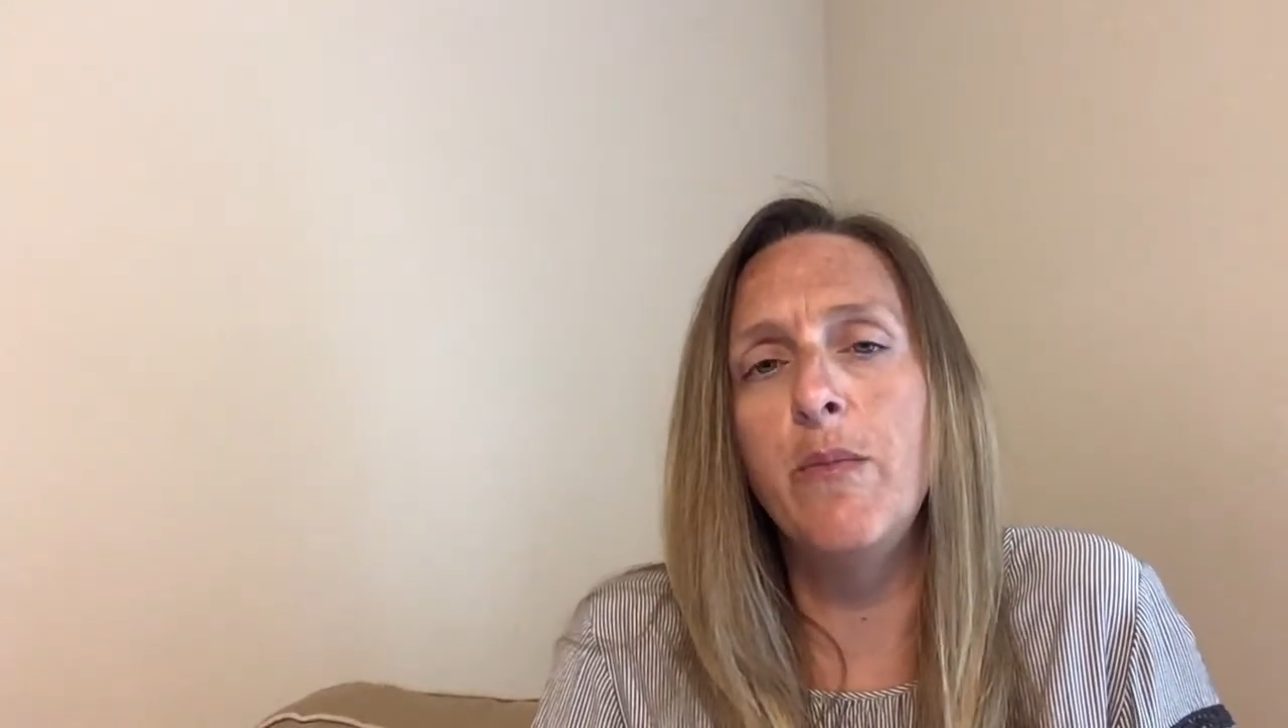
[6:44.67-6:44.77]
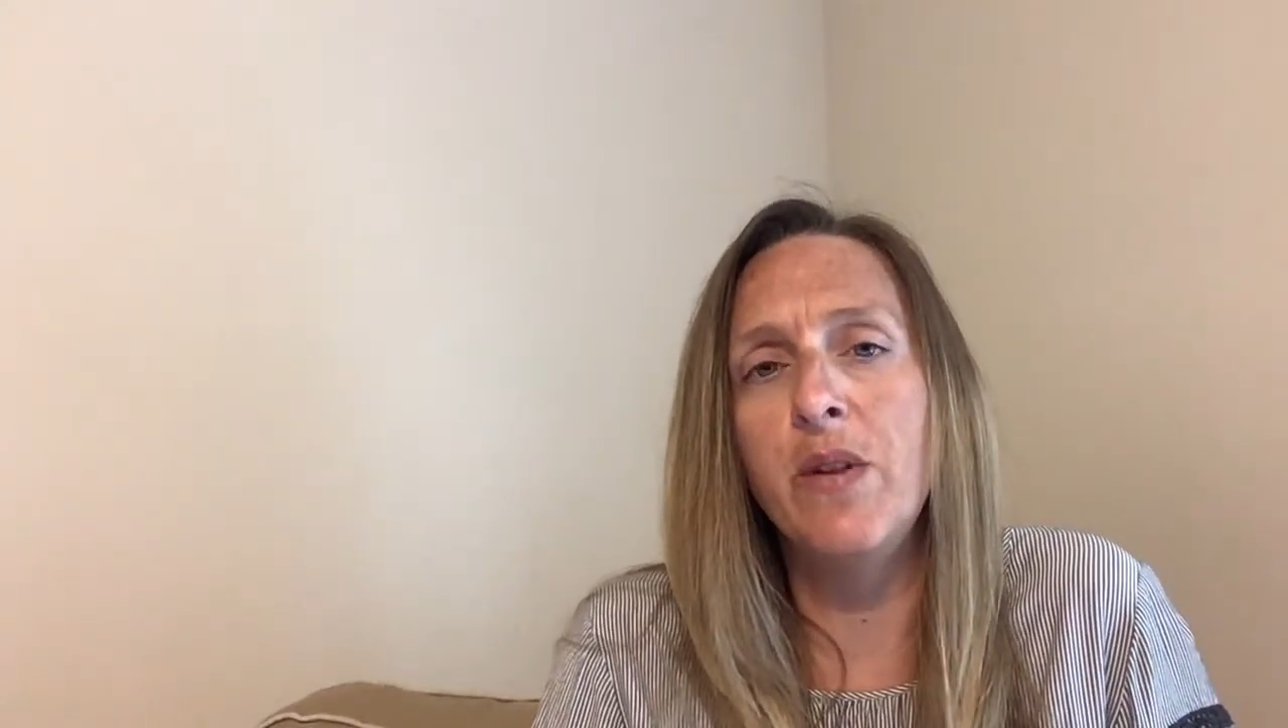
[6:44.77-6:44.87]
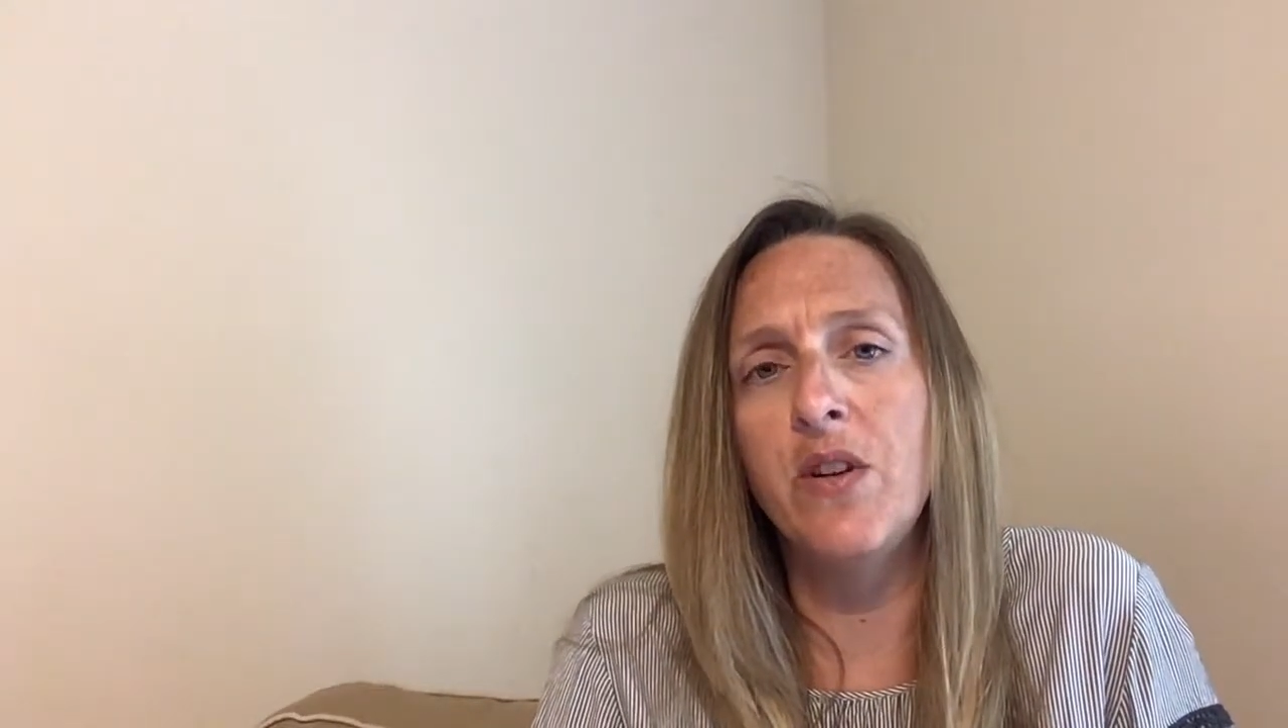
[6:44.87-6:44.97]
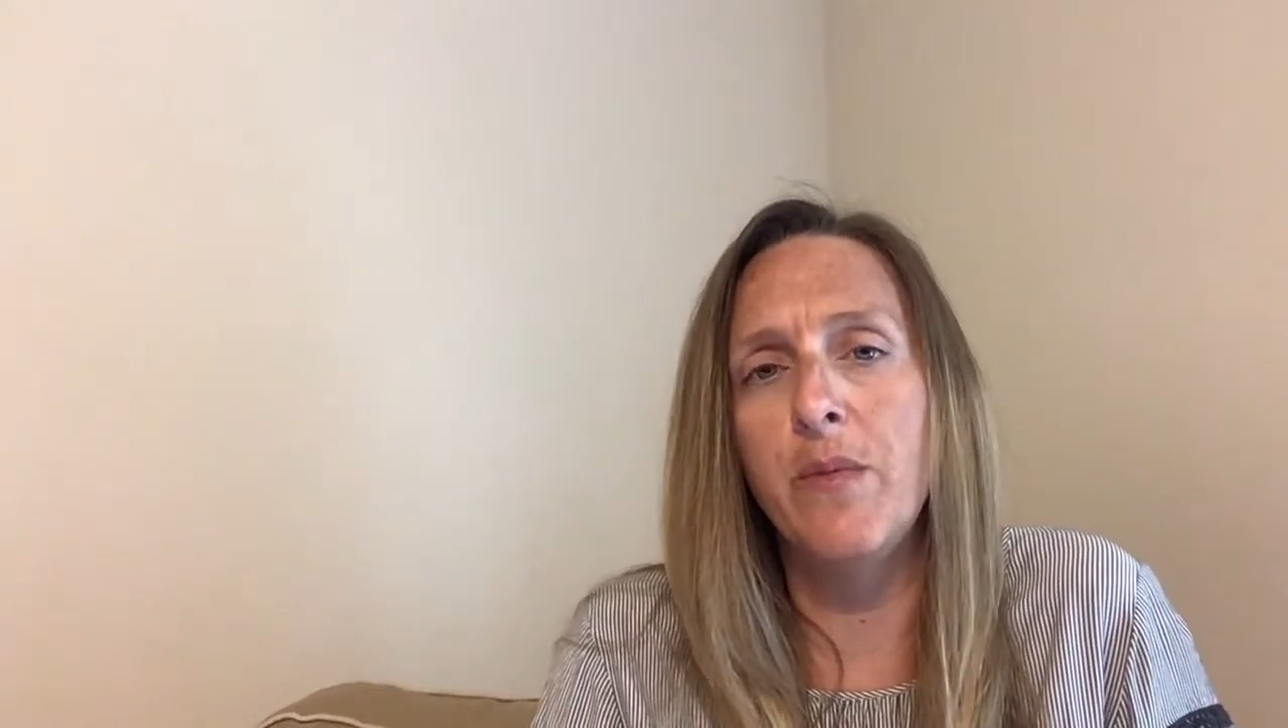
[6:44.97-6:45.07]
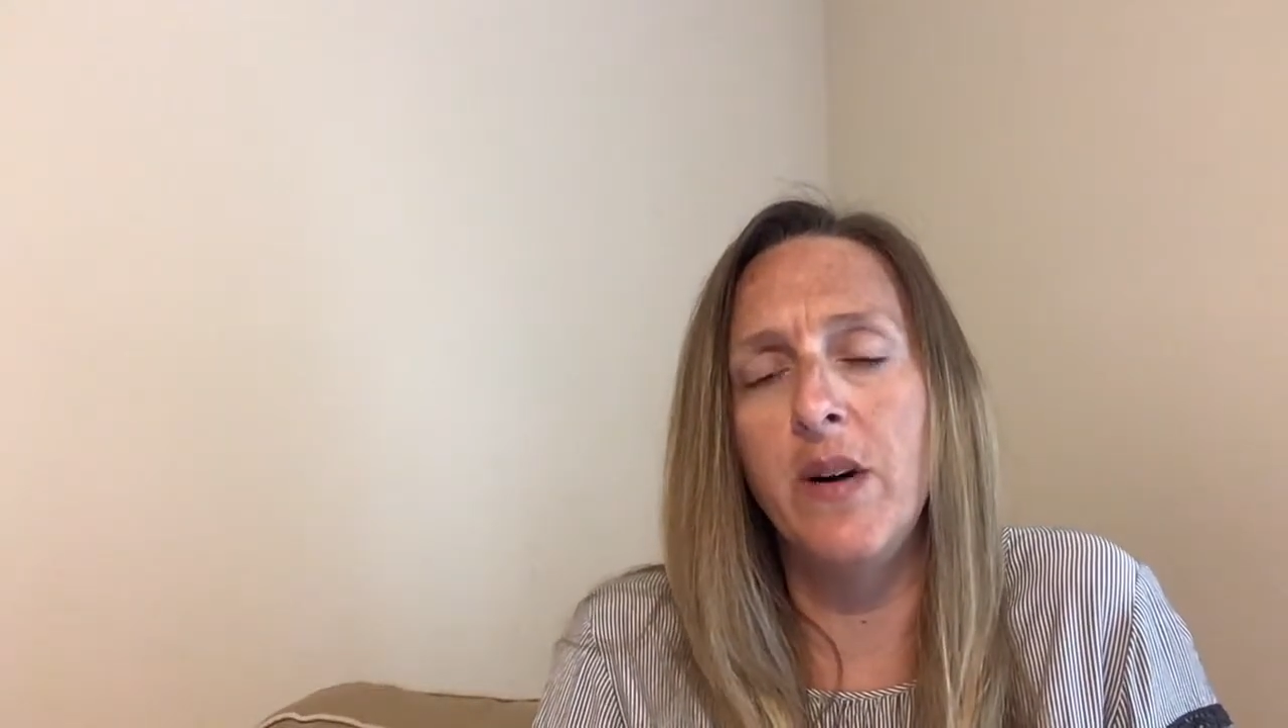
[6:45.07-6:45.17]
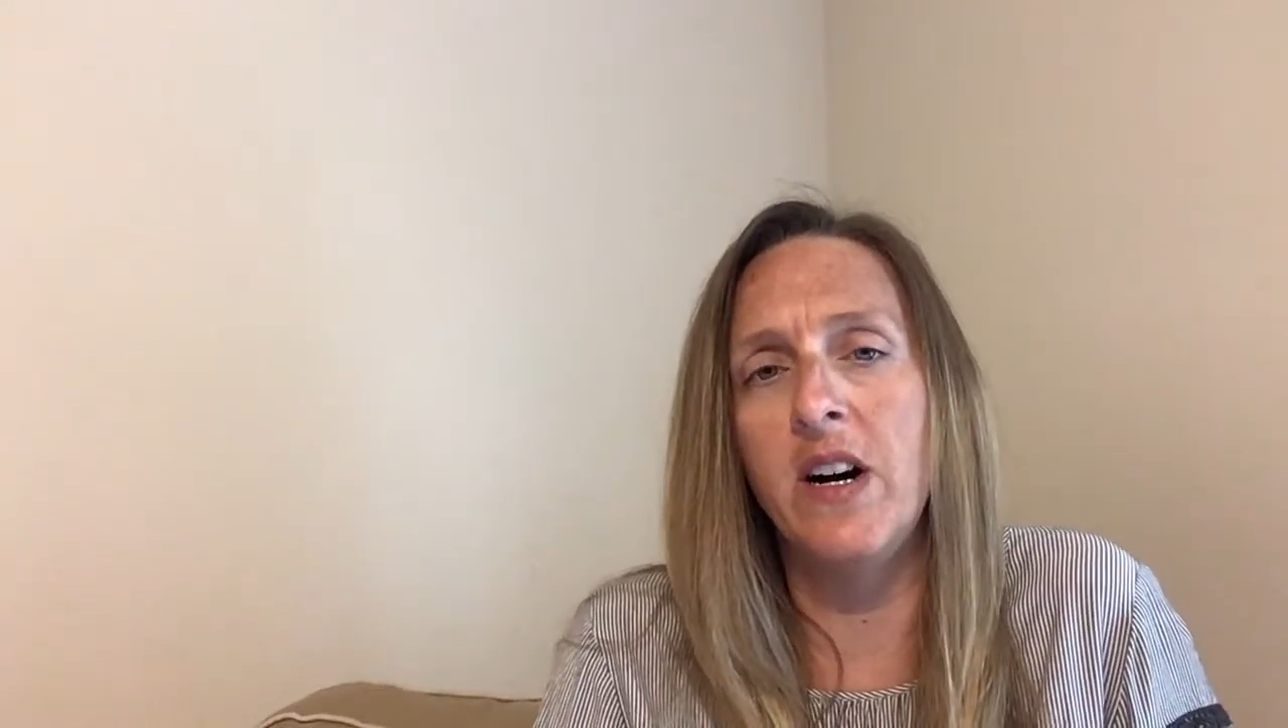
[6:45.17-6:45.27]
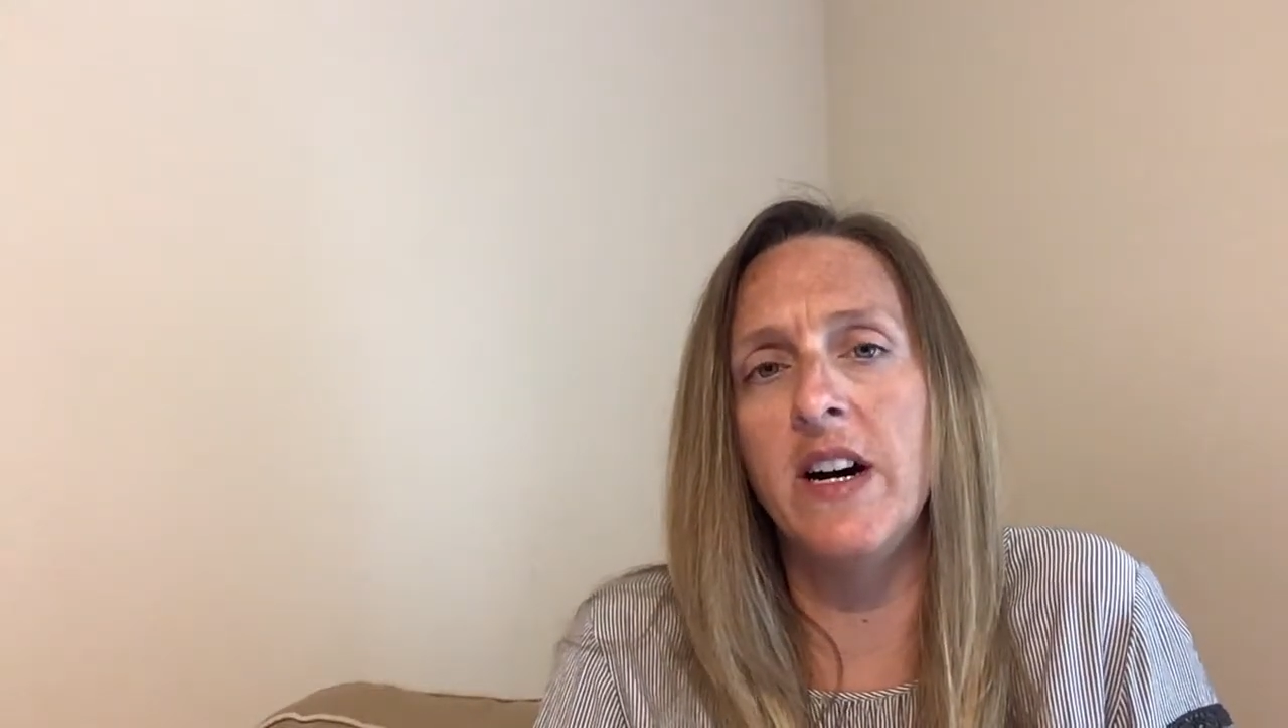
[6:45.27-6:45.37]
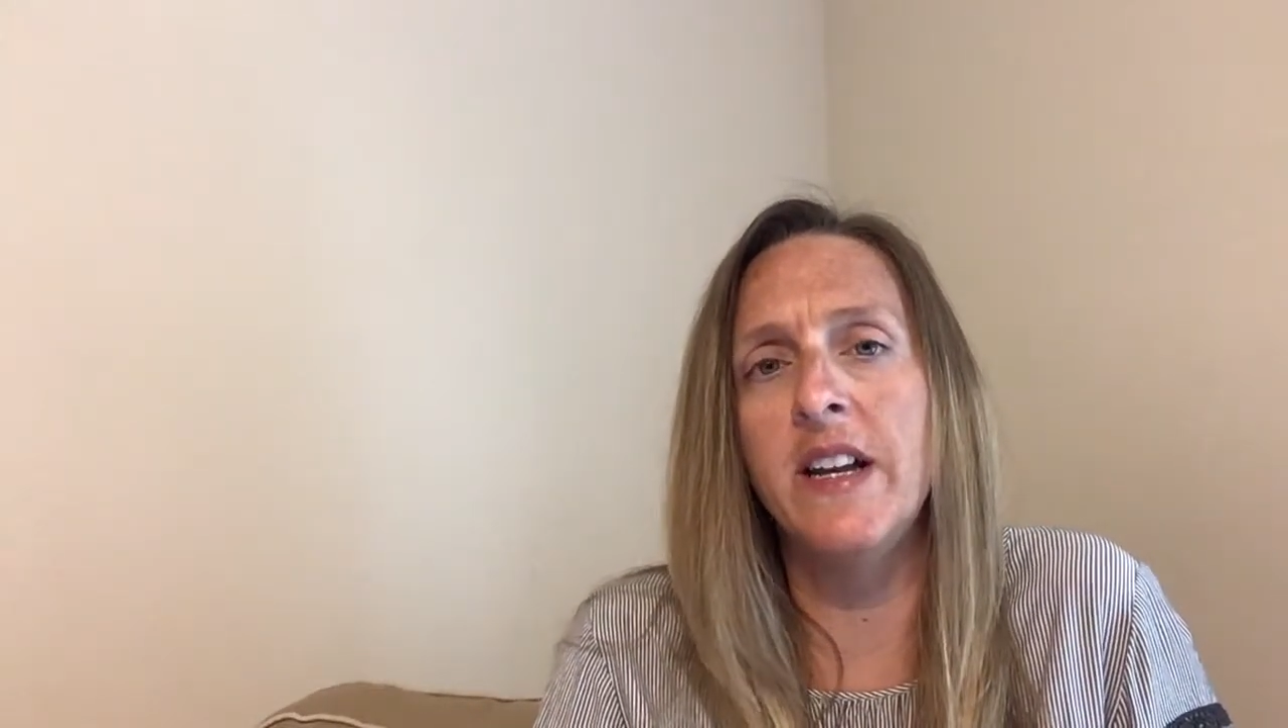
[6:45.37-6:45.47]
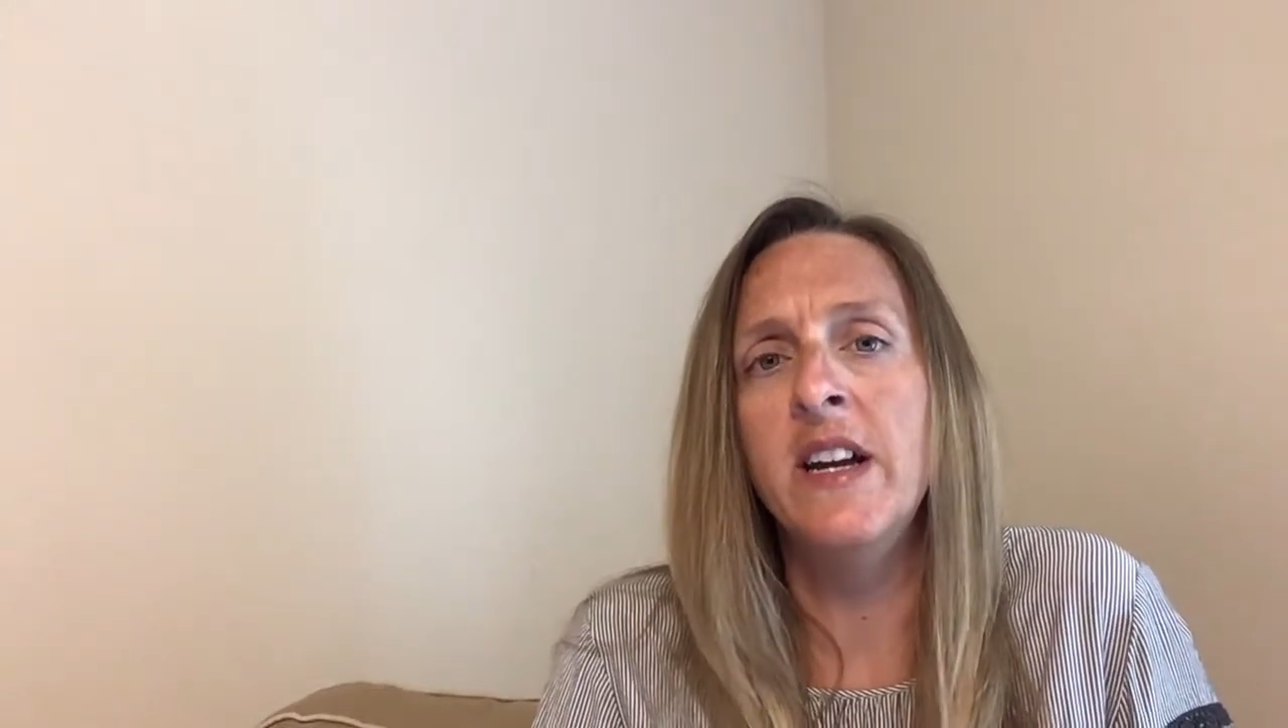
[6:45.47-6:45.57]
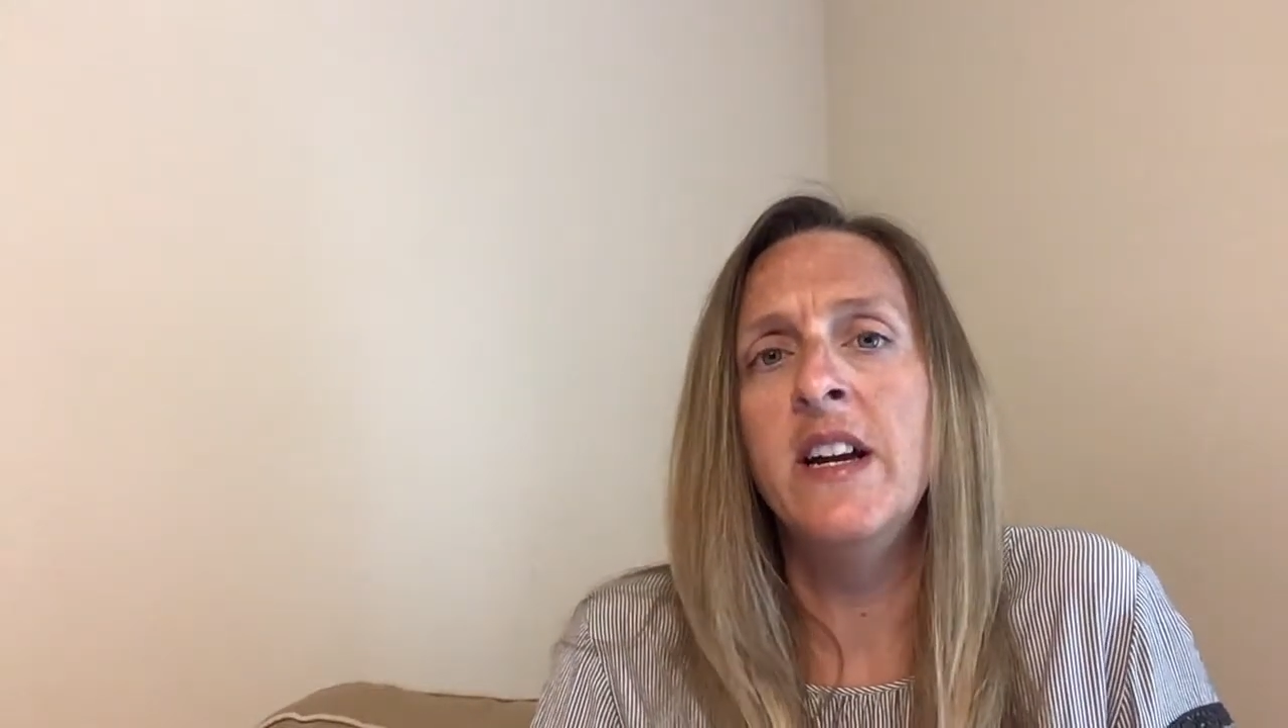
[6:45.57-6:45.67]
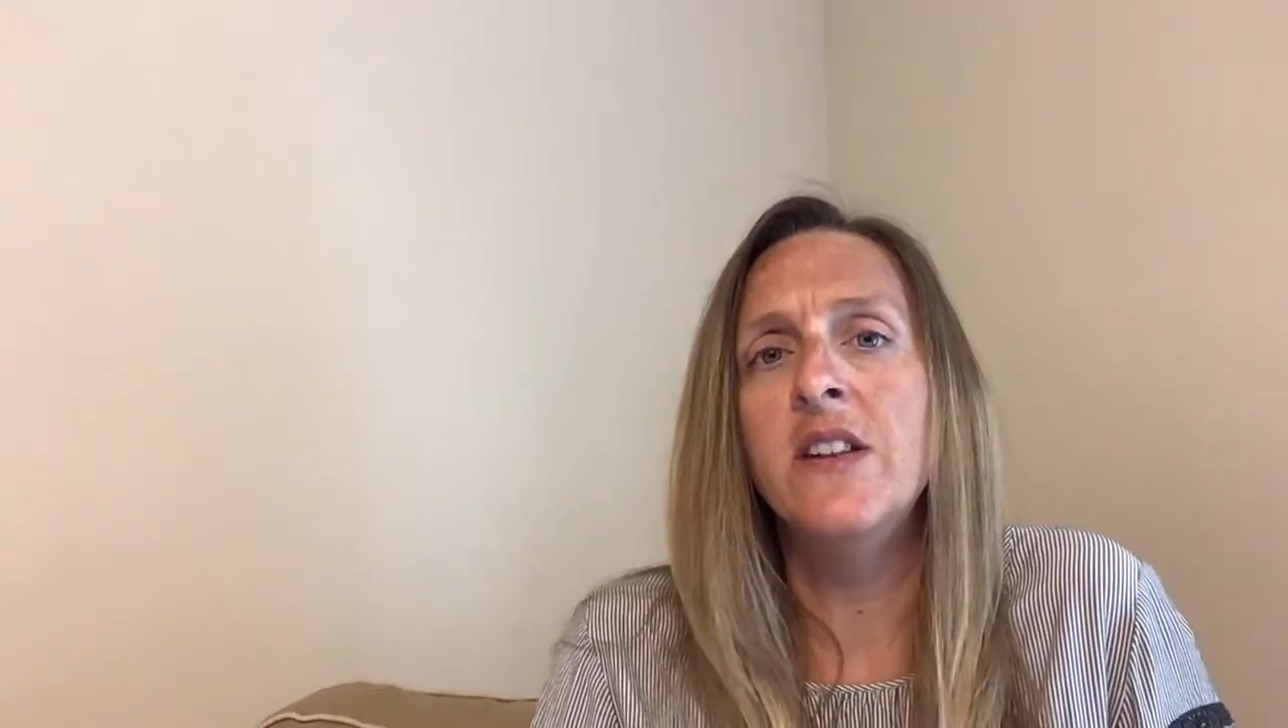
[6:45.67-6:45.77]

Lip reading: build upon,